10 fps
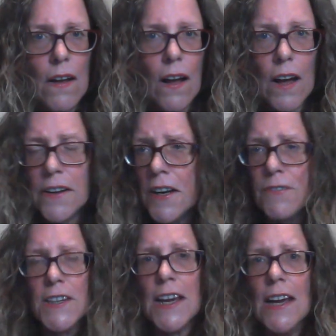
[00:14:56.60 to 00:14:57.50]
I don't have
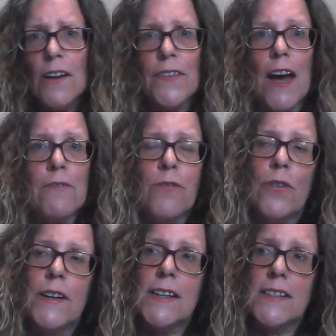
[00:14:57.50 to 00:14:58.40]
to heal that,
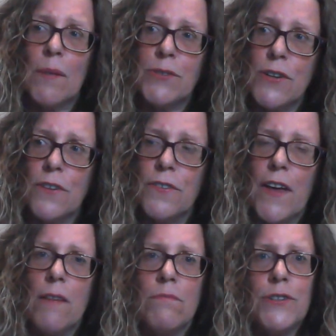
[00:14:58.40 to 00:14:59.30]
for it is up to
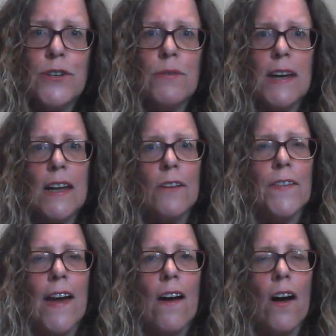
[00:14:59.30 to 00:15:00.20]
them to heal
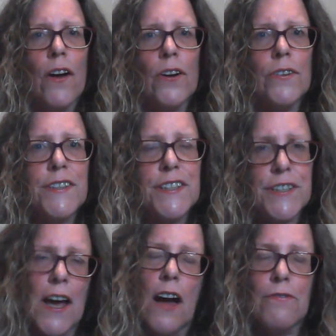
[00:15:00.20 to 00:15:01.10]
their own
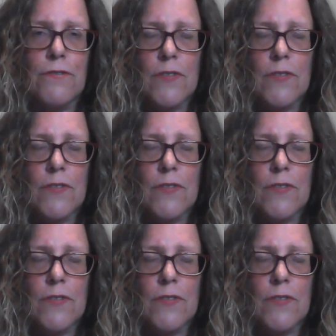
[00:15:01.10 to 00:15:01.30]
stuff.